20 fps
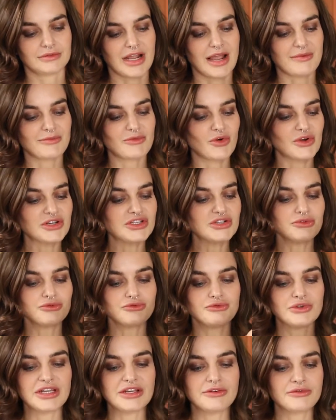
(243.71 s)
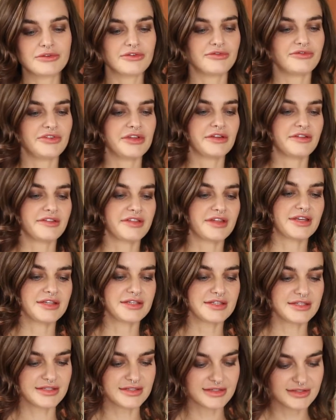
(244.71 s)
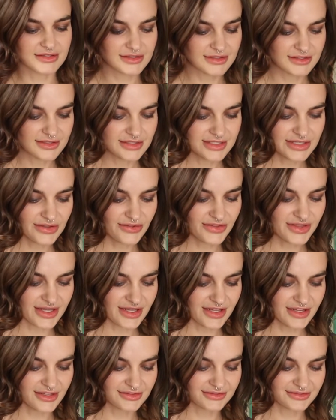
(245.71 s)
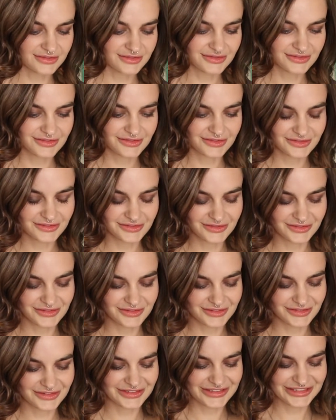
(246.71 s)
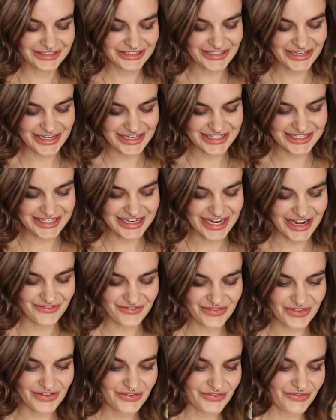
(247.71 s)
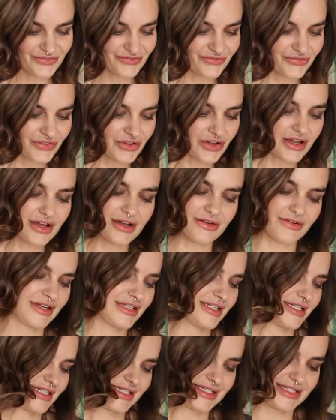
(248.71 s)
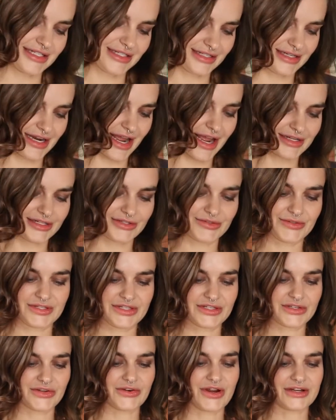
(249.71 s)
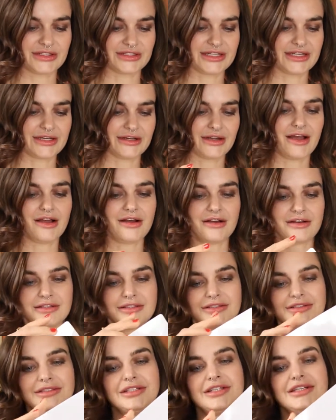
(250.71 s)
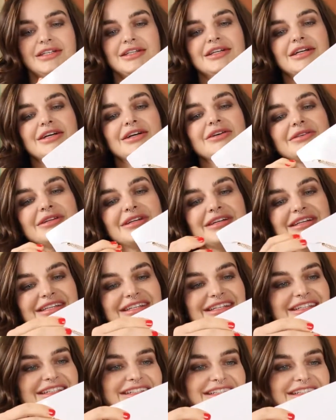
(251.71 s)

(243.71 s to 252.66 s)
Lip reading: I'm going to re-reveal this so that you guys can have the full... Oh, I just did not do this correctly at all. Hold on.